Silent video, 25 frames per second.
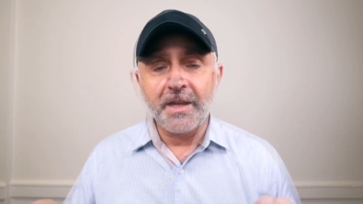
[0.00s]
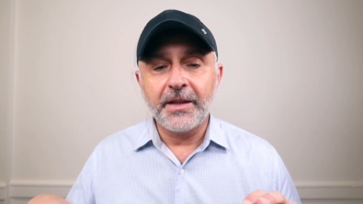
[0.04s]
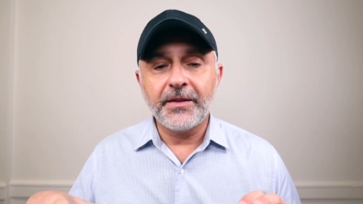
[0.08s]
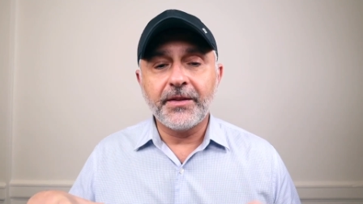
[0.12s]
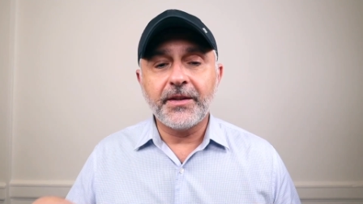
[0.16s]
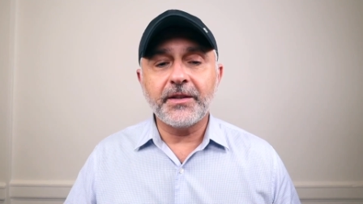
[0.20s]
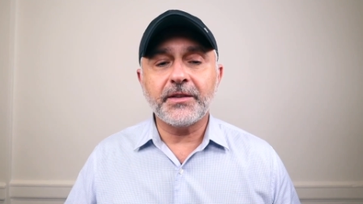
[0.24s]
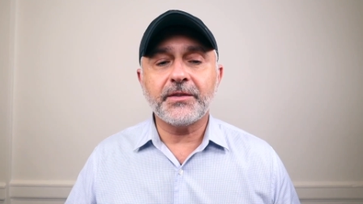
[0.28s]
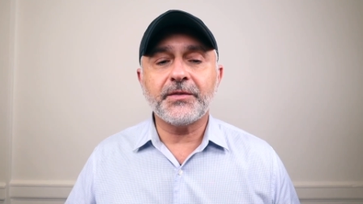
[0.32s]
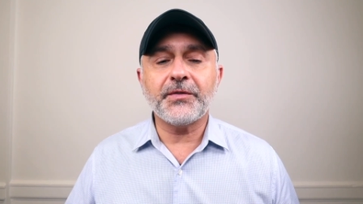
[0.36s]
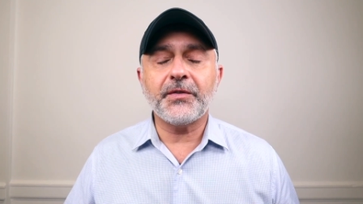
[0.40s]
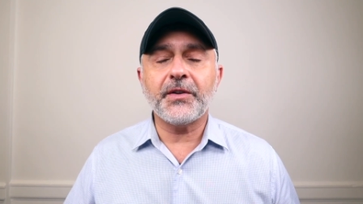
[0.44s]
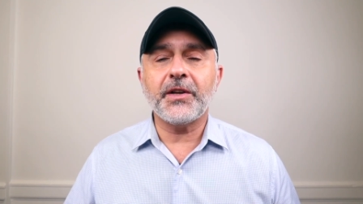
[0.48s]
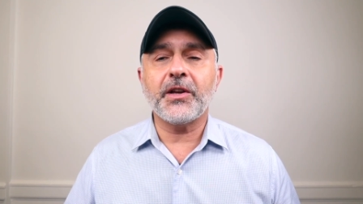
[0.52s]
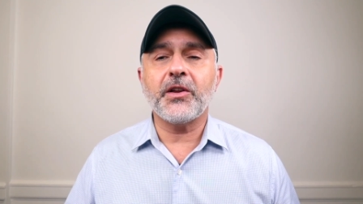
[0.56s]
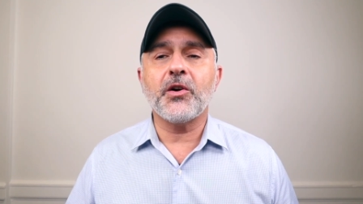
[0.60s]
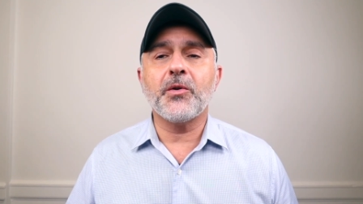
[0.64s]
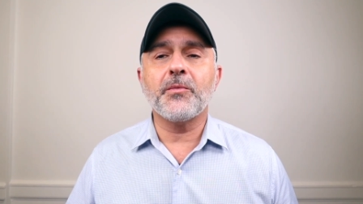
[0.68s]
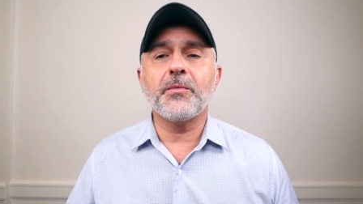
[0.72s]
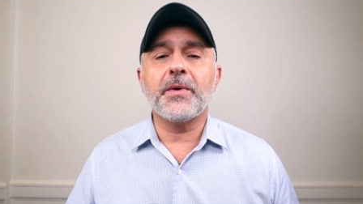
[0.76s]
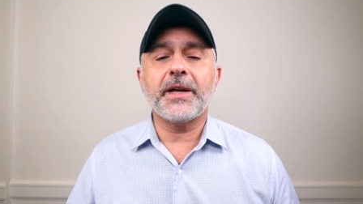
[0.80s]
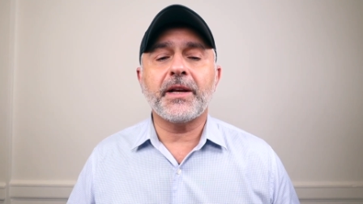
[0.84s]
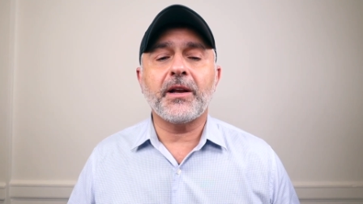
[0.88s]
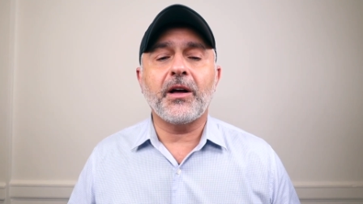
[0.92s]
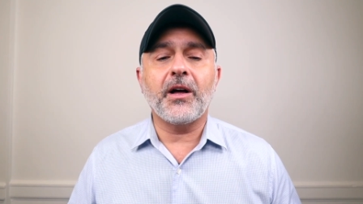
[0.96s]
This video
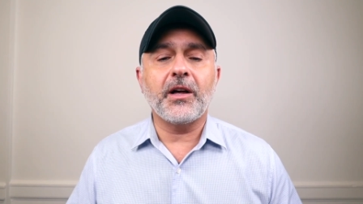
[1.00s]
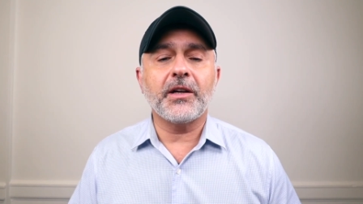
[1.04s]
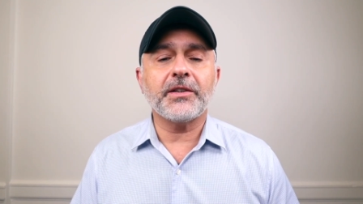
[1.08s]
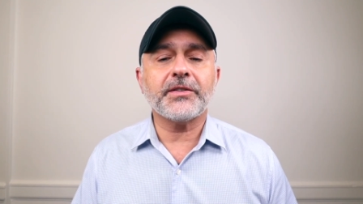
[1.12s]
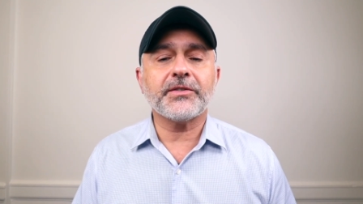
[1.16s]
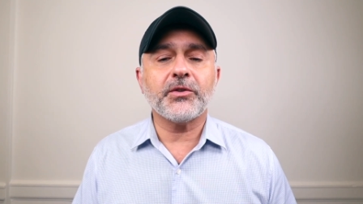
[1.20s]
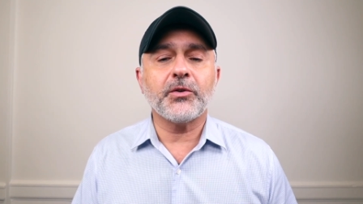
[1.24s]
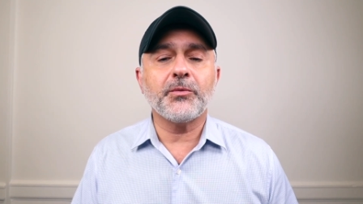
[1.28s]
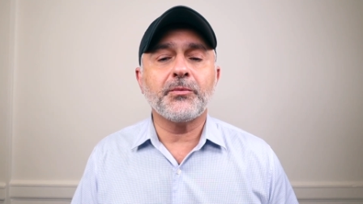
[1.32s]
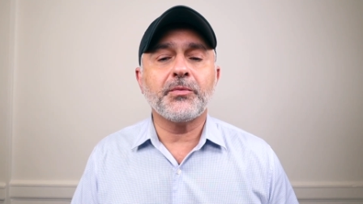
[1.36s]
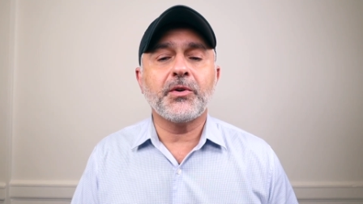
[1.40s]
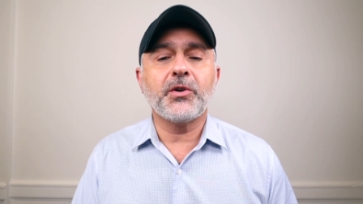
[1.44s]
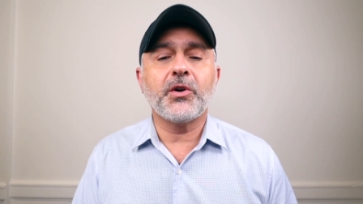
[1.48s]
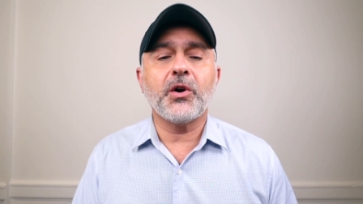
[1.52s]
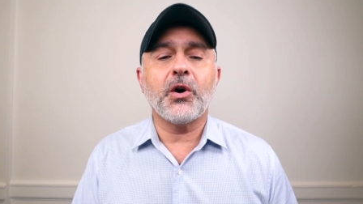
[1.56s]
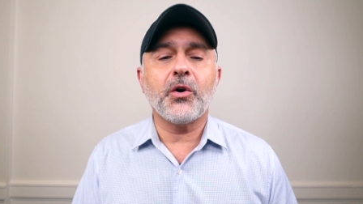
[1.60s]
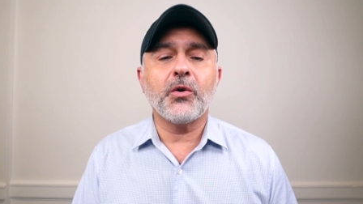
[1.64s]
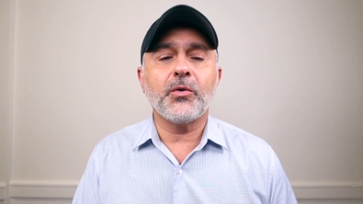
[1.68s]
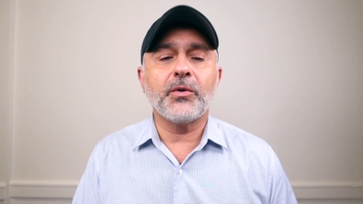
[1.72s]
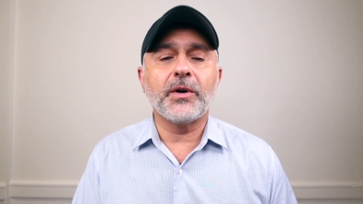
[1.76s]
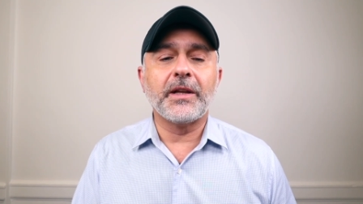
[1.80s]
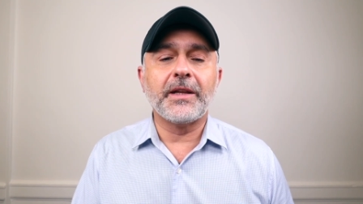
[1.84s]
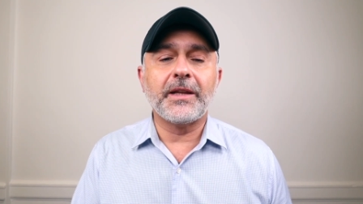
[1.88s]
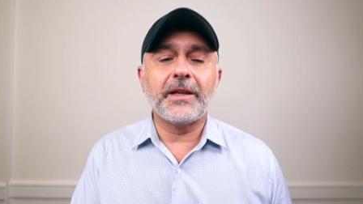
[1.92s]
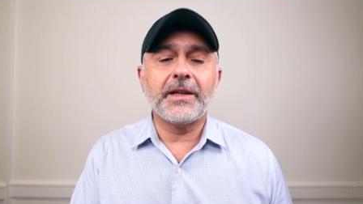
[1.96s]
might also
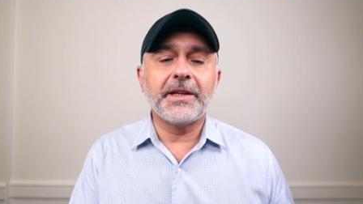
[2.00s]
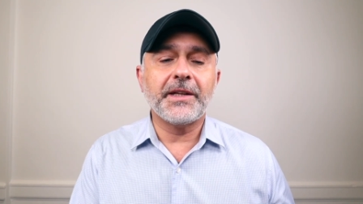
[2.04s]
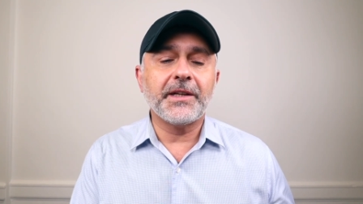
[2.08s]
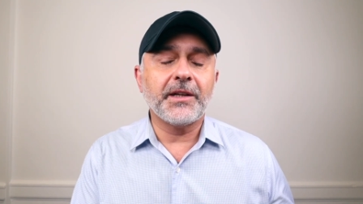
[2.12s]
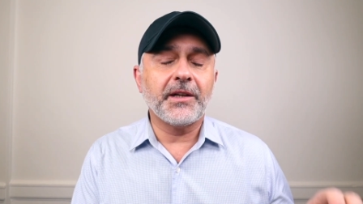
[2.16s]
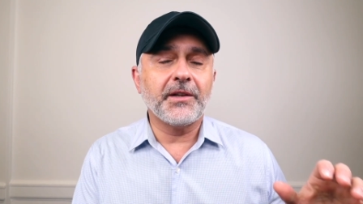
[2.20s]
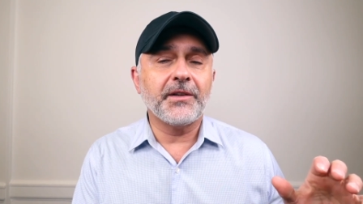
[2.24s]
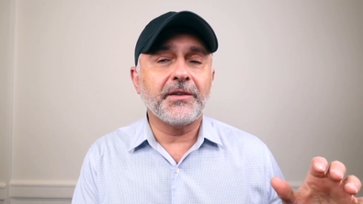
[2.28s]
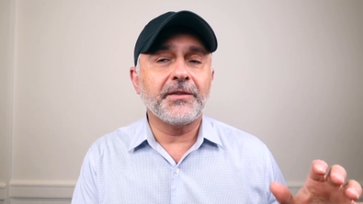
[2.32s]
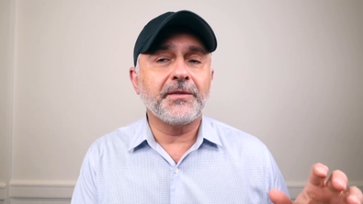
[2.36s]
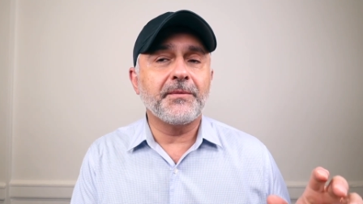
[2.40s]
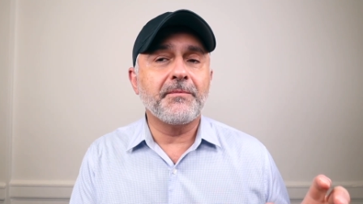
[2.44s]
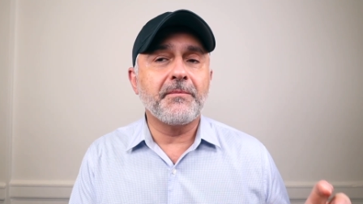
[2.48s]
go a little